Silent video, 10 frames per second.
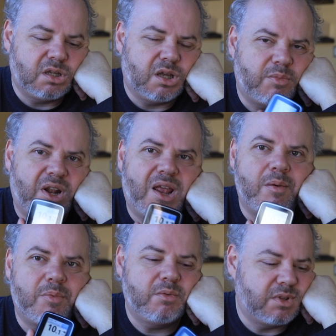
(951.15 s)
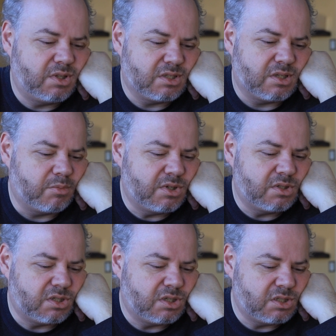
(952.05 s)
I'm not happy with these
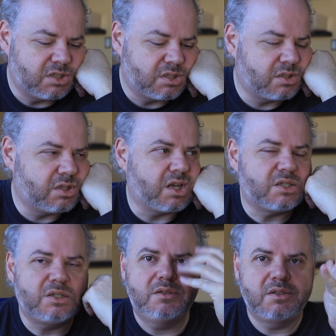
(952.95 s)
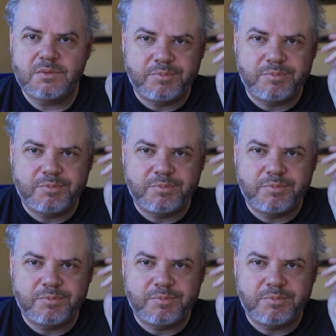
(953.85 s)
numbers, and it just actually just